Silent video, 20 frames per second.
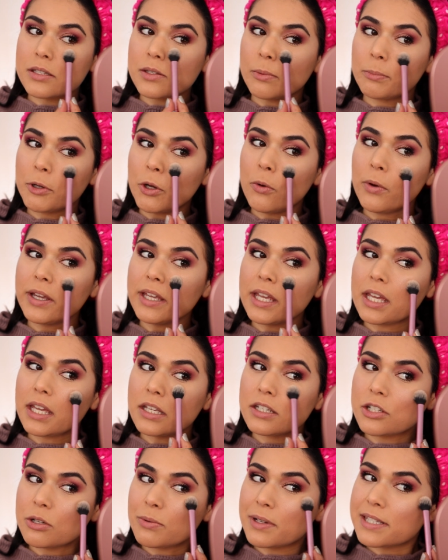So I'm going
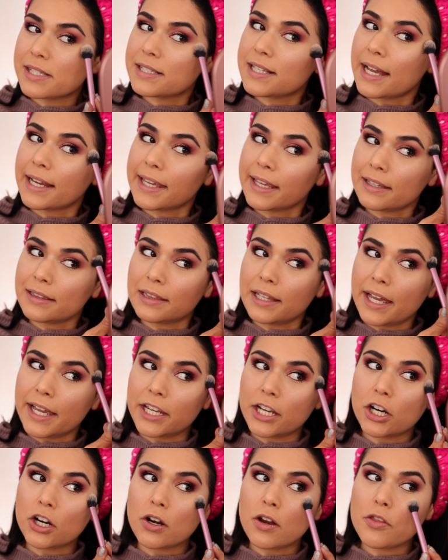into a second
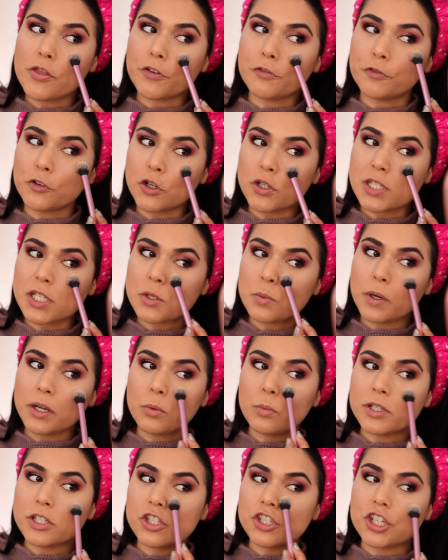layer. The first
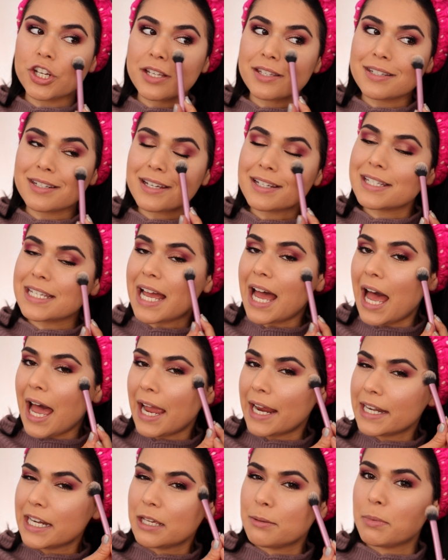one was just a
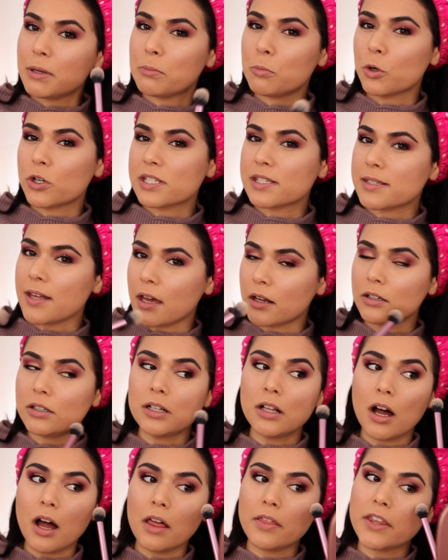tiny bit more
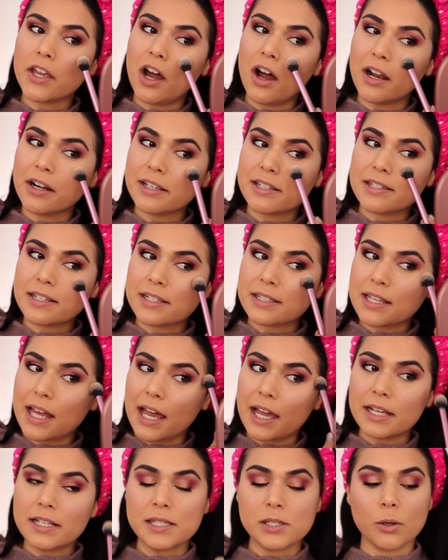subtle on the honest
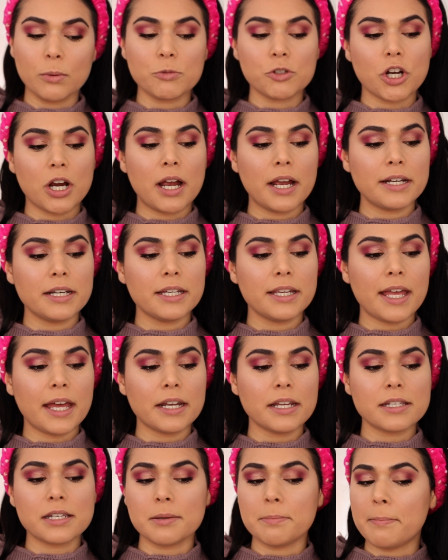side, so I'm trying to
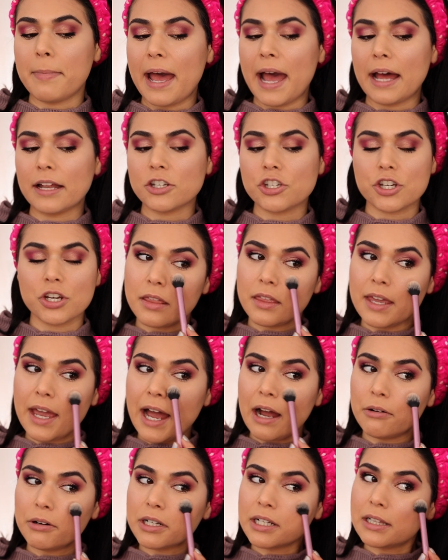get it to match the
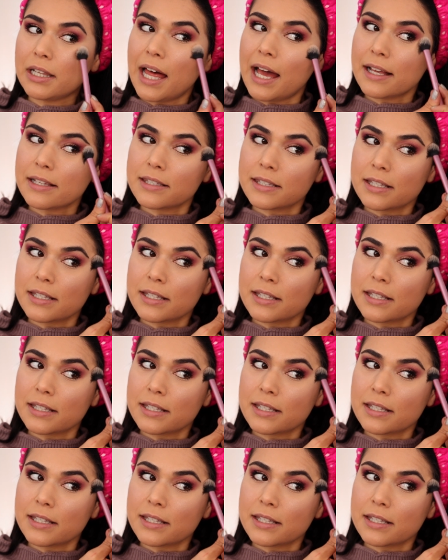hourglass